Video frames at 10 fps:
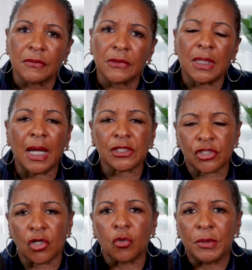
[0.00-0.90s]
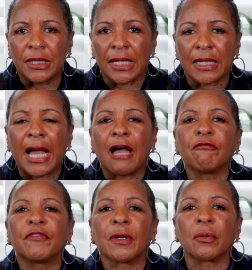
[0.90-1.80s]
God showed me that
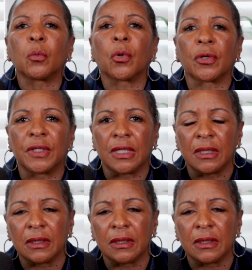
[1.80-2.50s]
I'm very worthy.